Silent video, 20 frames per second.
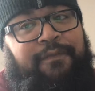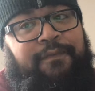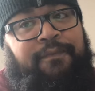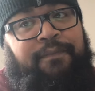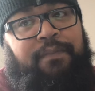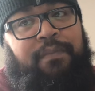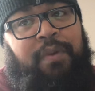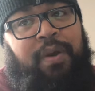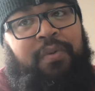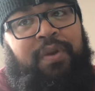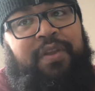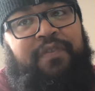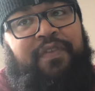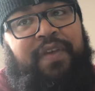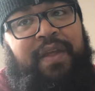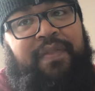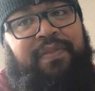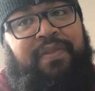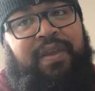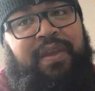what is
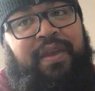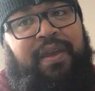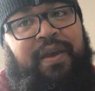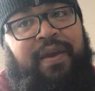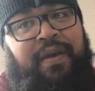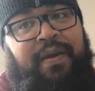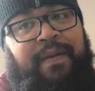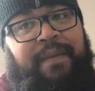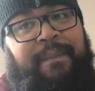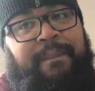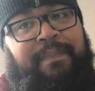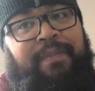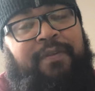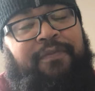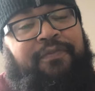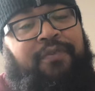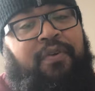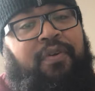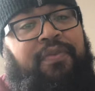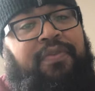that, the
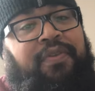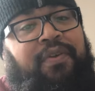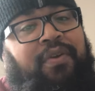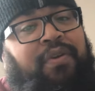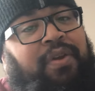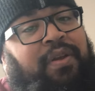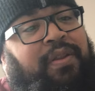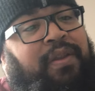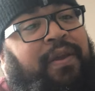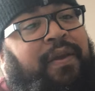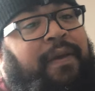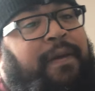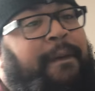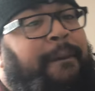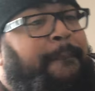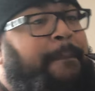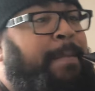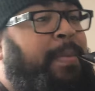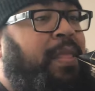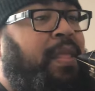fourth note in there,
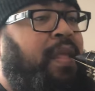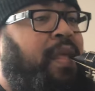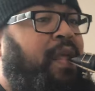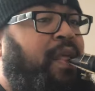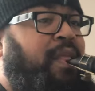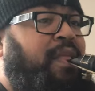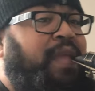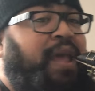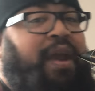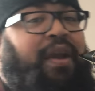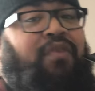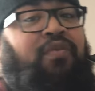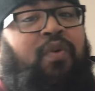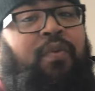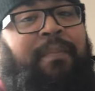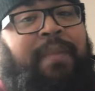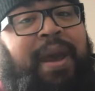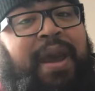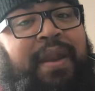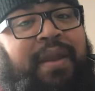that
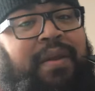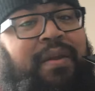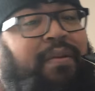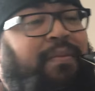chromatic.